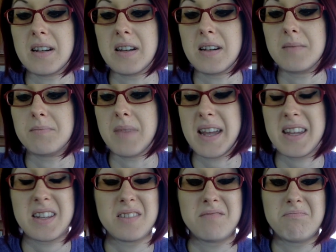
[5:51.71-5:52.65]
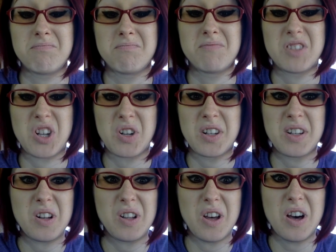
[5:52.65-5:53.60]
Um, I can turn it
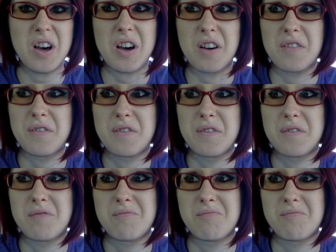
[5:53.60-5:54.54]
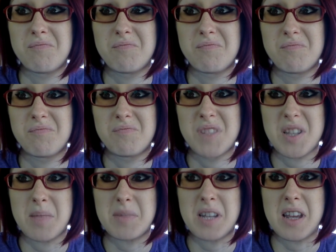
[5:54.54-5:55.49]
all off
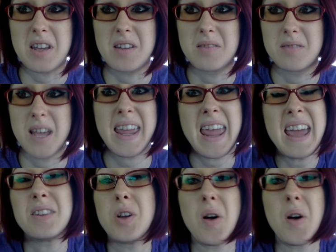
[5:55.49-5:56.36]
sometimes. I can't,